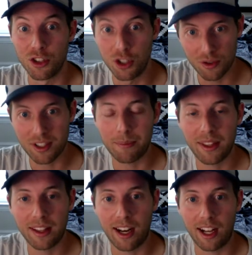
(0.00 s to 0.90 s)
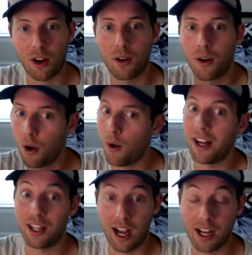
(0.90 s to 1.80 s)
do something that I go, oh,
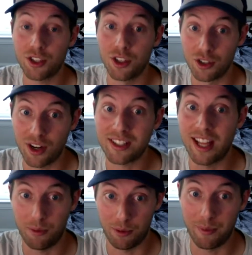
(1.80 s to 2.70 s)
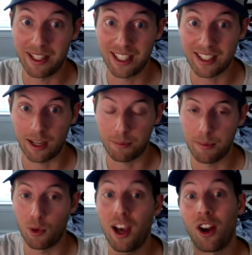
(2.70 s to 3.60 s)
I, I should address that with my TikTok
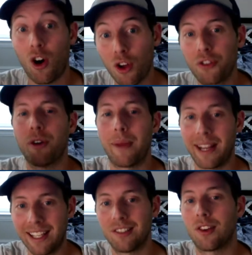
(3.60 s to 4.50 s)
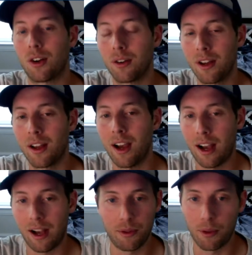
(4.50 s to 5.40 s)
people. And also my kids are,
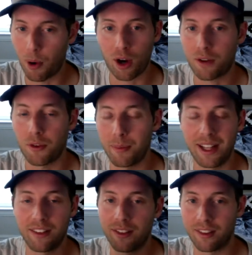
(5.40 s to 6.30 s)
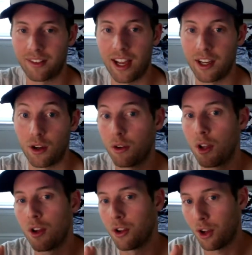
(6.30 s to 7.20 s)
I, the park for me, this is a side note.
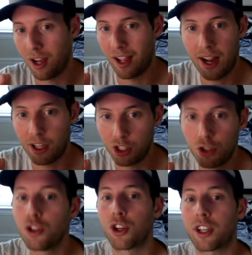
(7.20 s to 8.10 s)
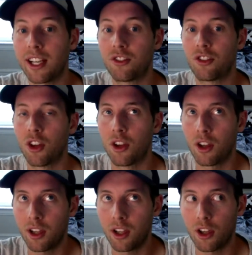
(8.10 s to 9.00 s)
Uh, you, your kids
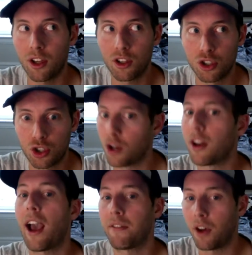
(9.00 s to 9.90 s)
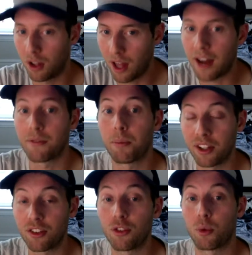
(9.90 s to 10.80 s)
should have a lot of
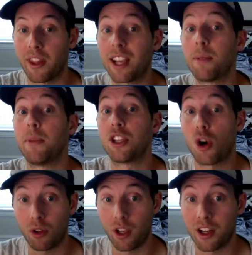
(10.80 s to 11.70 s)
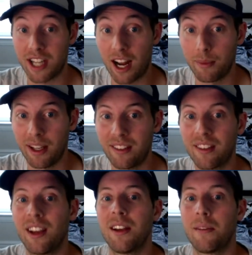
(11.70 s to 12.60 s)
places where they can be totally autonomous